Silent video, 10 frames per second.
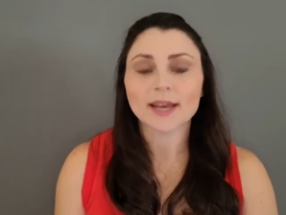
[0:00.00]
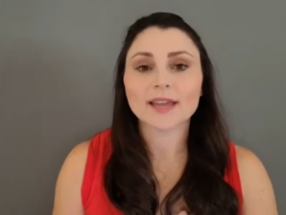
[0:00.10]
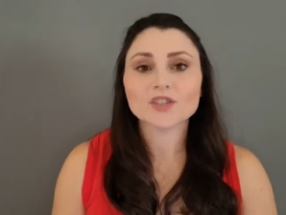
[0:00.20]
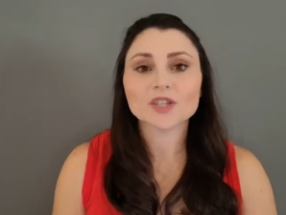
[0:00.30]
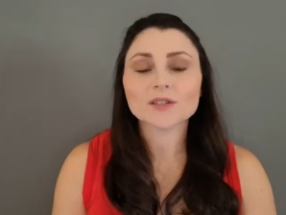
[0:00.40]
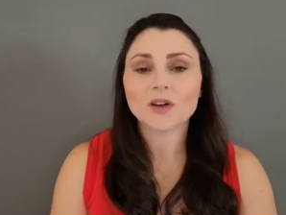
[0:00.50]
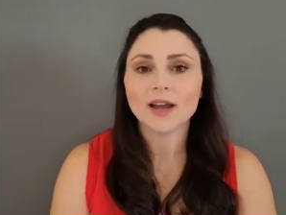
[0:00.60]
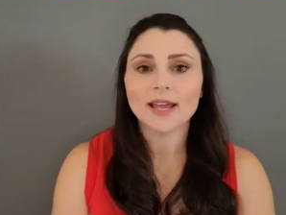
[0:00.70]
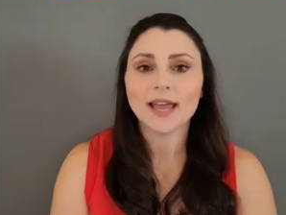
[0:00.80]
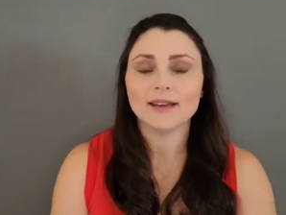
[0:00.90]
and I've just
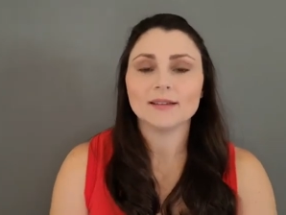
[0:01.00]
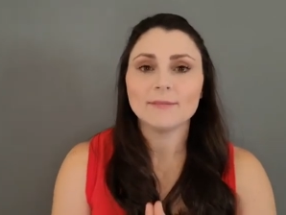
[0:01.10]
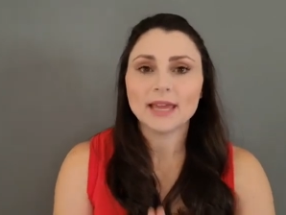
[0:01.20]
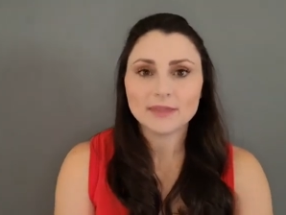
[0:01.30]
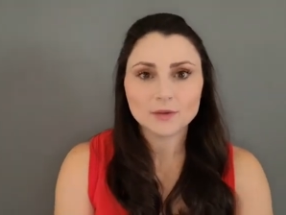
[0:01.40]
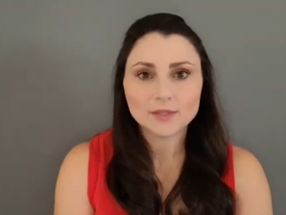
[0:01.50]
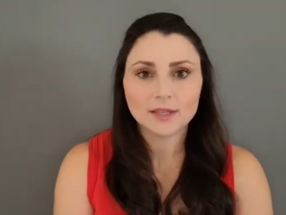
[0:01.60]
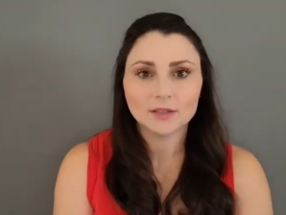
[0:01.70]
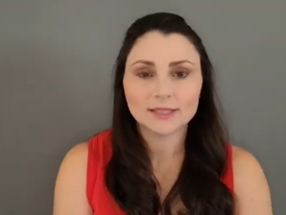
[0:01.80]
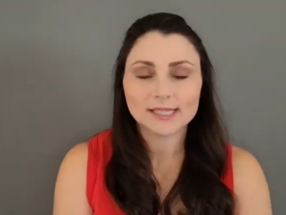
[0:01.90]
gone ahead and made those
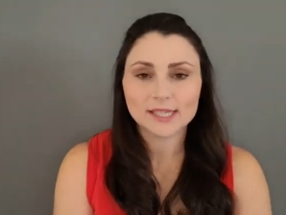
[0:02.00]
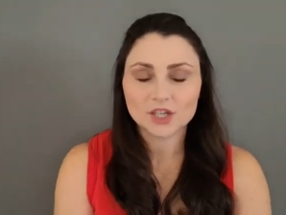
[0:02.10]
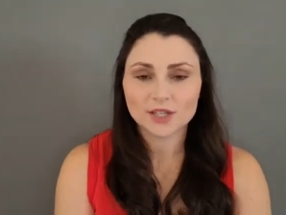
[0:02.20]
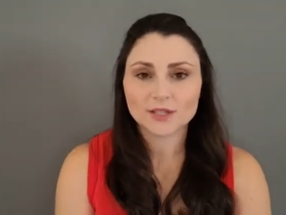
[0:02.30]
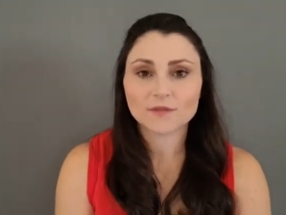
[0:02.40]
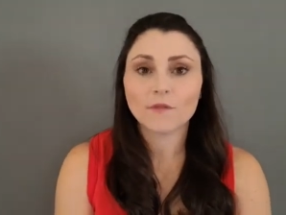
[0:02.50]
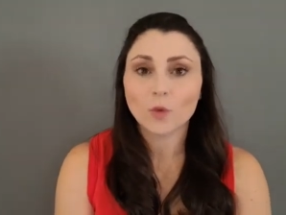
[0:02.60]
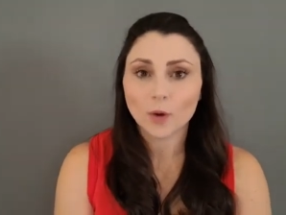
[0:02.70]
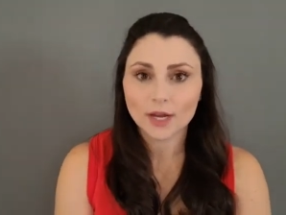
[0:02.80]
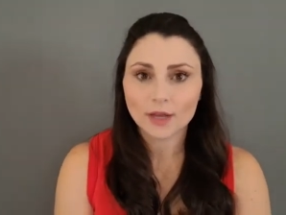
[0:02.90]
legal decisions
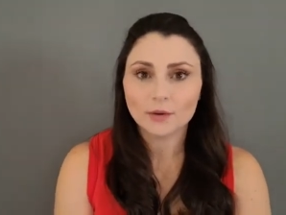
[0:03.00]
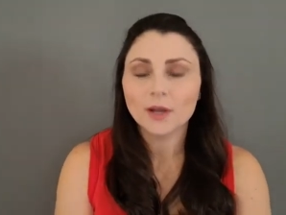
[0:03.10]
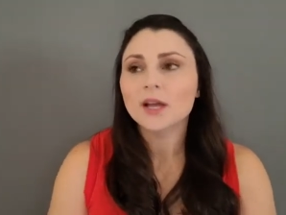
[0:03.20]
for you